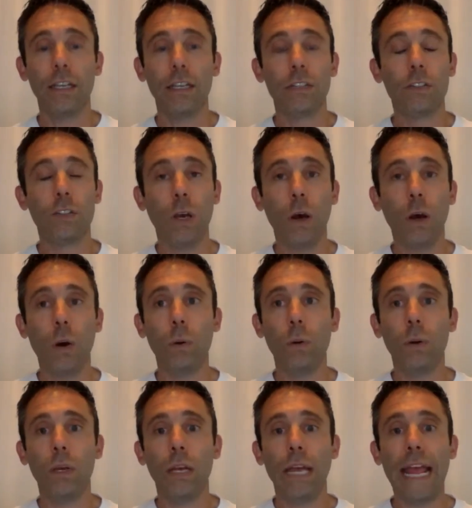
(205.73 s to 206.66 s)

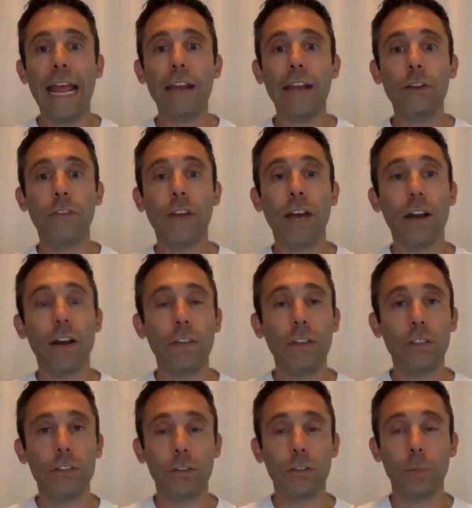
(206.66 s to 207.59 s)
So, and you've got all
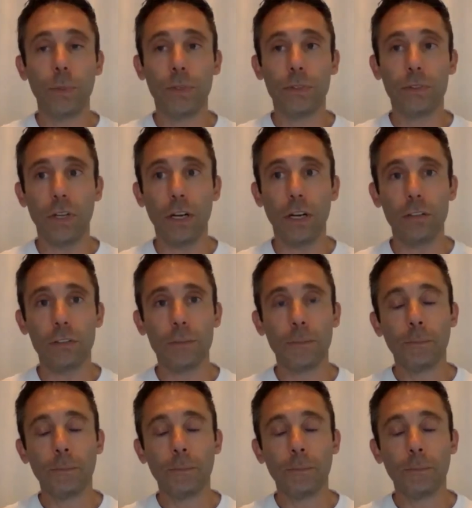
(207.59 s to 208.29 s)
these superstars.